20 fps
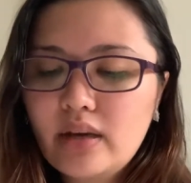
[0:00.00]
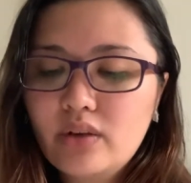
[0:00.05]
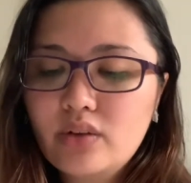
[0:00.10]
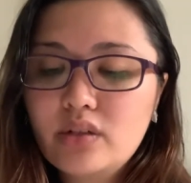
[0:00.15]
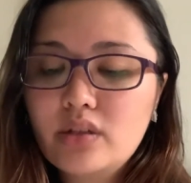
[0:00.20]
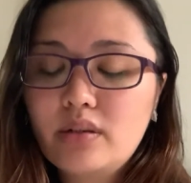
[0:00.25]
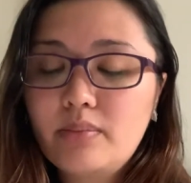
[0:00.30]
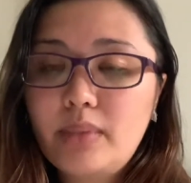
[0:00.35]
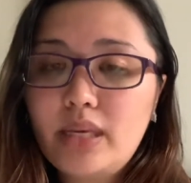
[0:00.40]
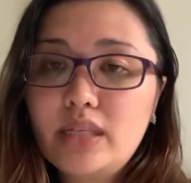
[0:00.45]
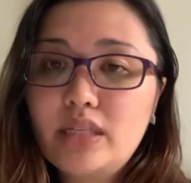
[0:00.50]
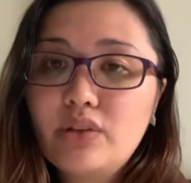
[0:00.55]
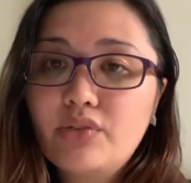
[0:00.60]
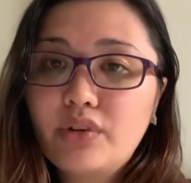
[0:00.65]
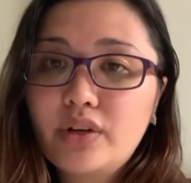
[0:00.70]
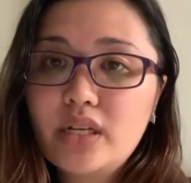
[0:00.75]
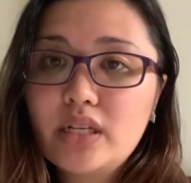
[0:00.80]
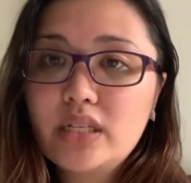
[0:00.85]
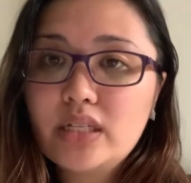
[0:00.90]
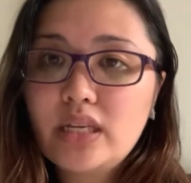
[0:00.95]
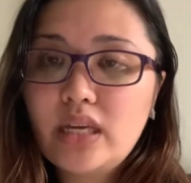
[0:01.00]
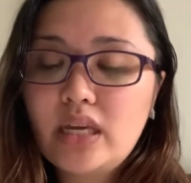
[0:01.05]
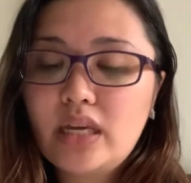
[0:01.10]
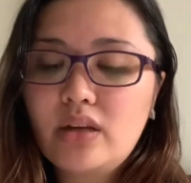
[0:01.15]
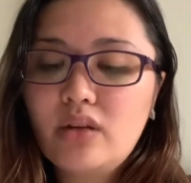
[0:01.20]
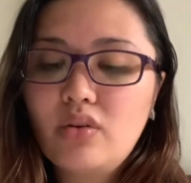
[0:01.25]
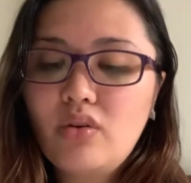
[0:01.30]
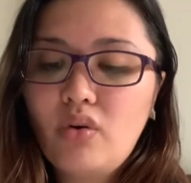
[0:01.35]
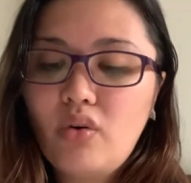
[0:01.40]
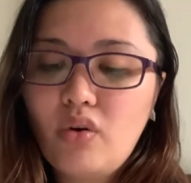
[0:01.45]
This is amazing for the
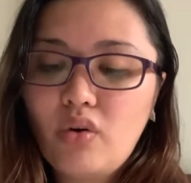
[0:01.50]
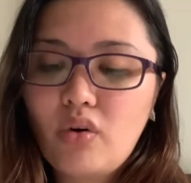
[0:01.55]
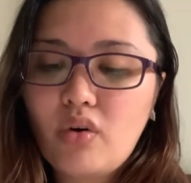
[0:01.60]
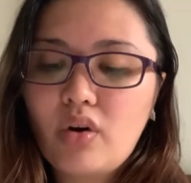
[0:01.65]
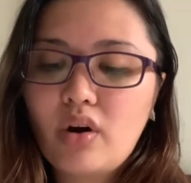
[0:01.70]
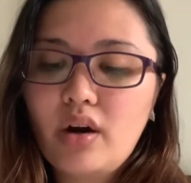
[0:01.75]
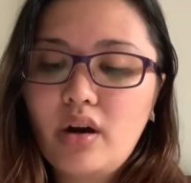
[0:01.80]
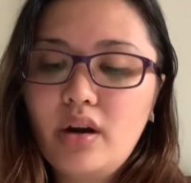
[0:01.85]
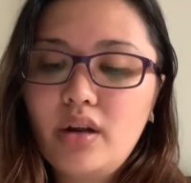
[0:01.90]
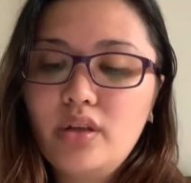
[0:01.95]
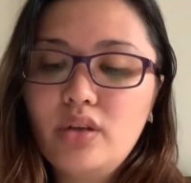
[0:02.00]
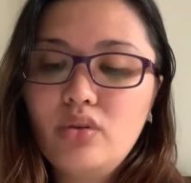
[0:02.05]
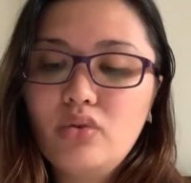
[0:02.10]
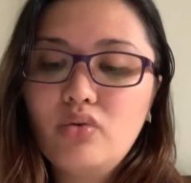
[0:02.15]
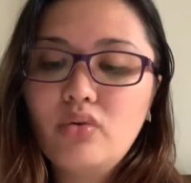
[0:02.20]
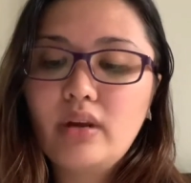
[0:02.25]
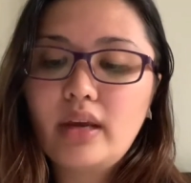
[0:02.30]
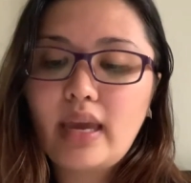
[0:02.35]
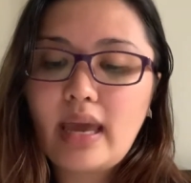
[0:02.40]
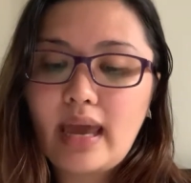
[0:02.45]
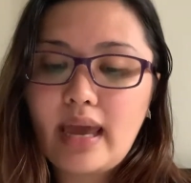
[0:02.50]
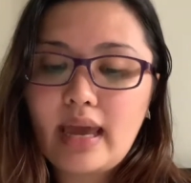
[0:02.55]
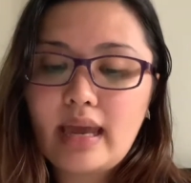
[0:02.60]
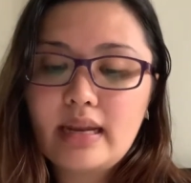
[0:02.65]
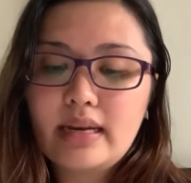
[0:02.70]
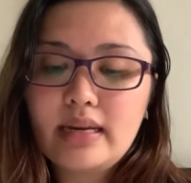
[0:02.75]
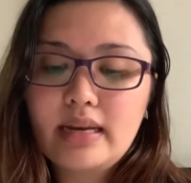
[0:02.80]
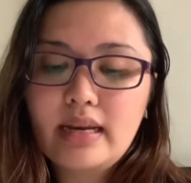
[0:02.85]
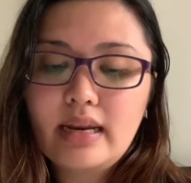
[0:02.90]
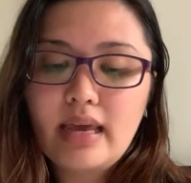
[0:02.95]
skin. Or you
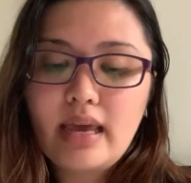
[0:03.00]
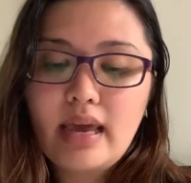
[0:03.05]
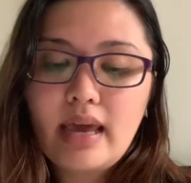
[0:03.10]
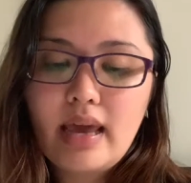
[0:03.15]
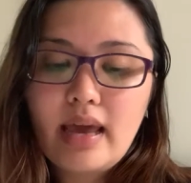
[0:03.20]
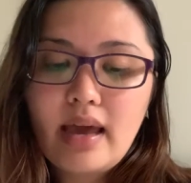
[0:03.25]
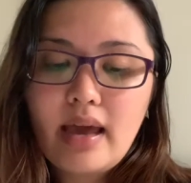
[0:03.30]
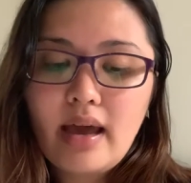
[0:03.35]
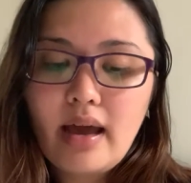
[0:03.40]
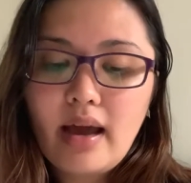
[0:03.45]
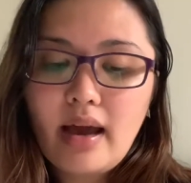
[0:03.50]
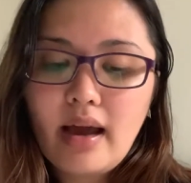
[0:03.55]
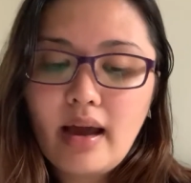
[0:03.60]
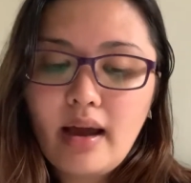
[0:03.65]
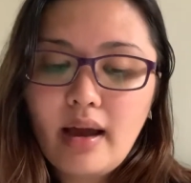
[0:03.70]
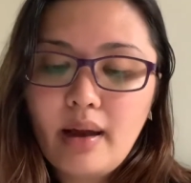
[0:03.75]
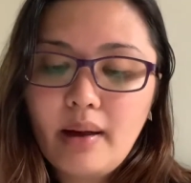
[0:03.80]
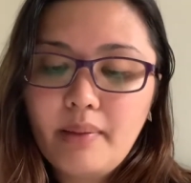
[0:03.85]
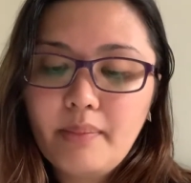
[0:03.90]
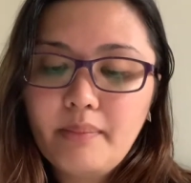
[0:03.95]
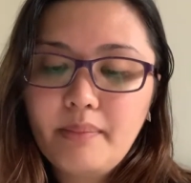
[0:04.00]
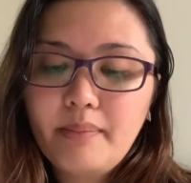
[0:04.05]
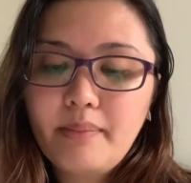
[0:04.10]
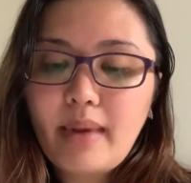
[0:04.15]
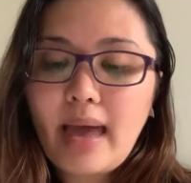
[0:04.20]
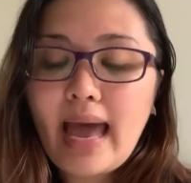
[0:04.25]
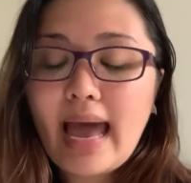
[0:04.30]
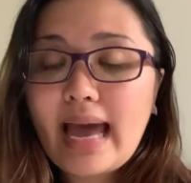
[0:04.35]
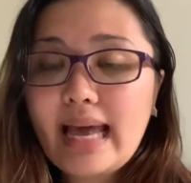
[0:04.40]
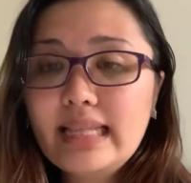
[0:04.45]
can
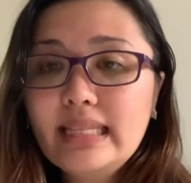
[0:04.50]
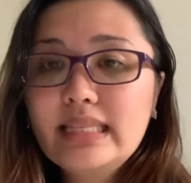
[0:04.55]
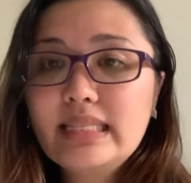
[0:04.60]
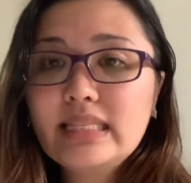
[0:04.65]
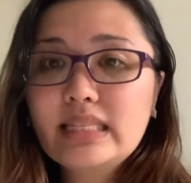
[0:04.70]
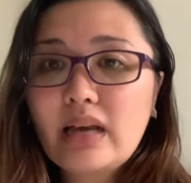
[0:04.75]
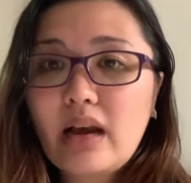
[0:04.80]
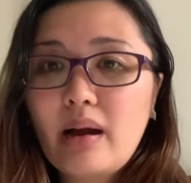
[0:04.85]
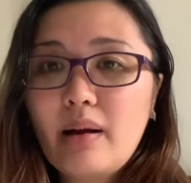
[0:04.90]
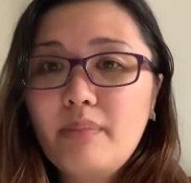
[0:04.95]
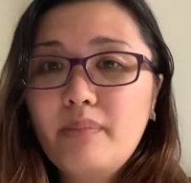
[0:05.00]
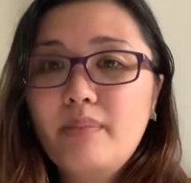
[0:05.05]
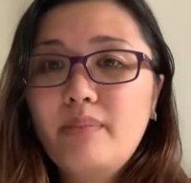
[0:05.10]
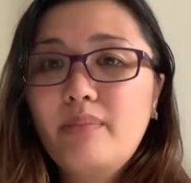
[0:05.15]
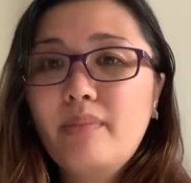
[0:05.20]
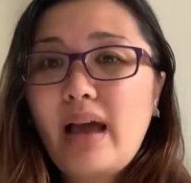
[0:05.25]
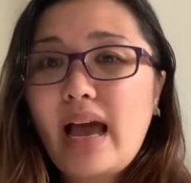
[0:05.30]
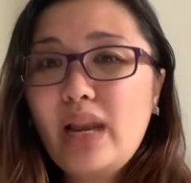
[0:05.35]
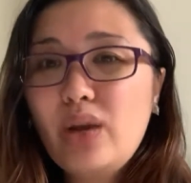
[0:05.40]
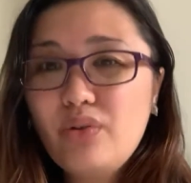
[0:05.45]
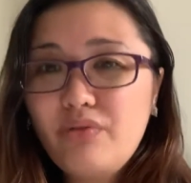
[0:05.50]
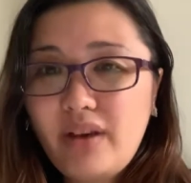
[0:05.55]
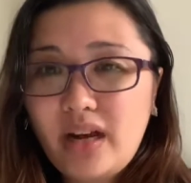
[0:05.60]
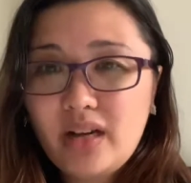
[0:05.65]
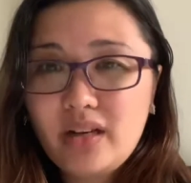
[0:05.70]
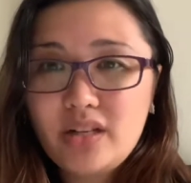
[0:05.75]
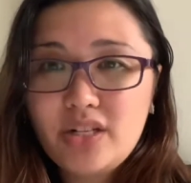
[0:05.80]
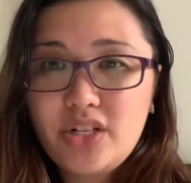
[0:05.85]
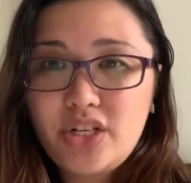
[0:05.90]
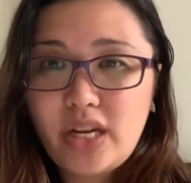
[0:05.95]
add some aloe
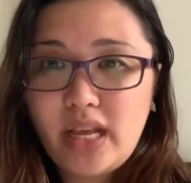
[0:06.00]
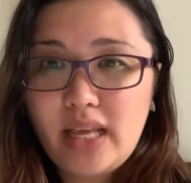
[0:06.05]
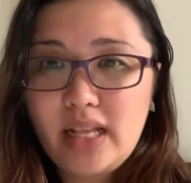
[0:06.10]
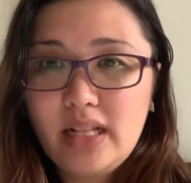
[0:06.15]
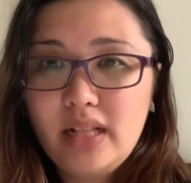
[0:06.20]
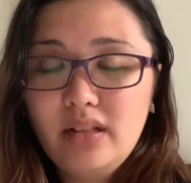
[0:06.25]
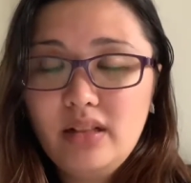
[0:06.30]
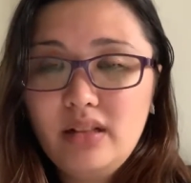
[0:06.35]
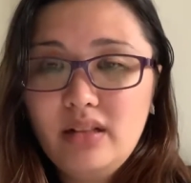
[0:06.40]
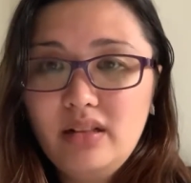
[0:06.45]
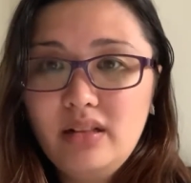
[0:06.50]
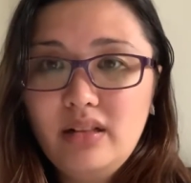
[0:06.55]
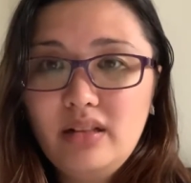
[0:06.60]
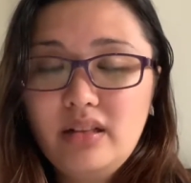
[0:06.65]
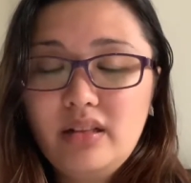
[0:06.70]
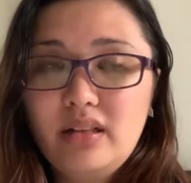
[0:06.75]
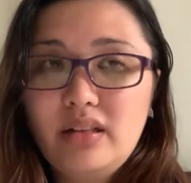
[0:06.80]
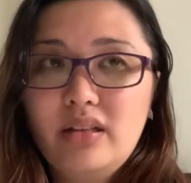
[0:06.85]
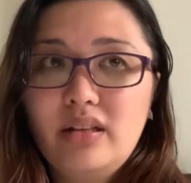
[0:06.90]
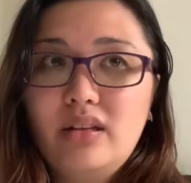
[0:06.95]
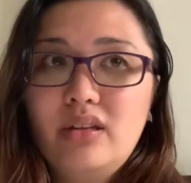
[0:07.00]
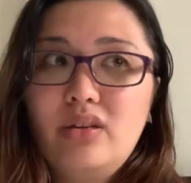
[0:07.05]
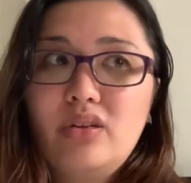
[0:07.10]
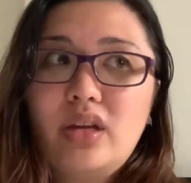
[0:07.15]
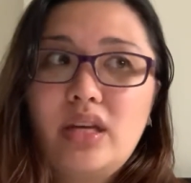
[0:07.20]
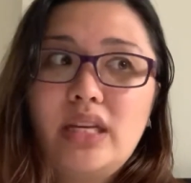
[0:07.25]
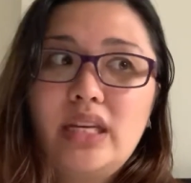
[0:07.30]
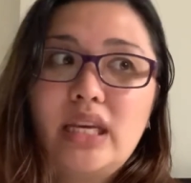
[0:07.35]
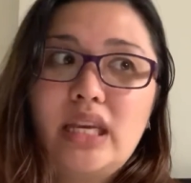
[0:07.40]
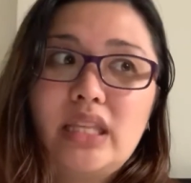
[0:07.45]
vera gel. You
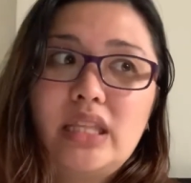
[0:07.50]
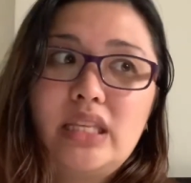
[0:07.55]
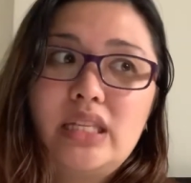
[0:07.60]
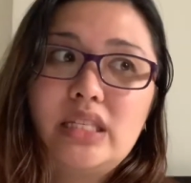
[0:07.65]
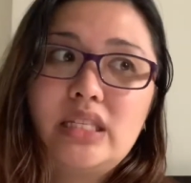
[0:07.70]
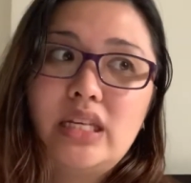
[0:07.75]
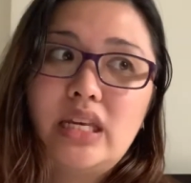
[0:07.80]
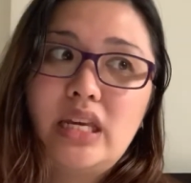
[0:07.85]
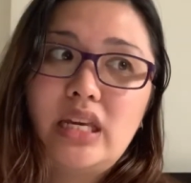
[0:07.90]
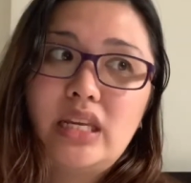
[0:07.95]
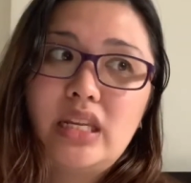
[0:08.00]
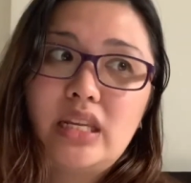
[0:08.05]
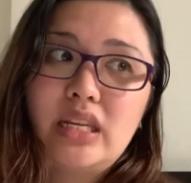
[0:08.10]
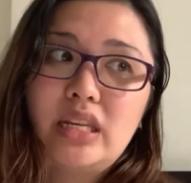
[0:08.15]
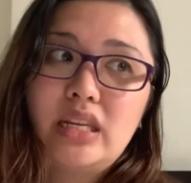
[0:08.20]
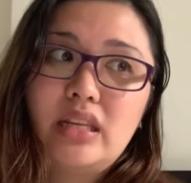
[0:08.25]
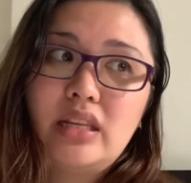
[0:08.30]
can get this in